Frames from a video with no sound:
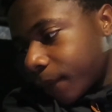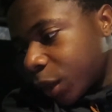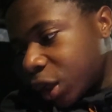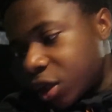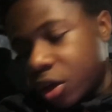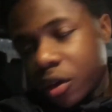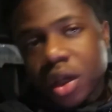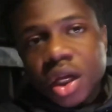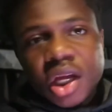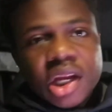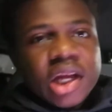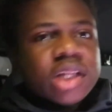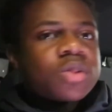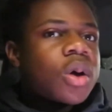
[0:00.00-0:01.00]
So yeah,
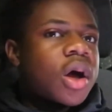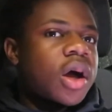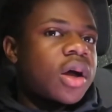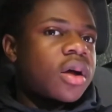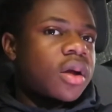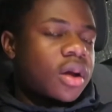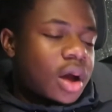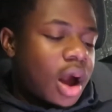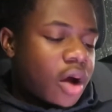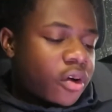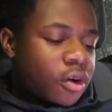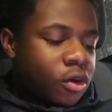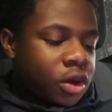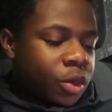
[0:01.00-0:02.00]
that's why I
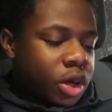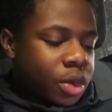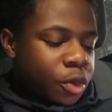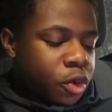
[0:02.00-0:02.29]
only want a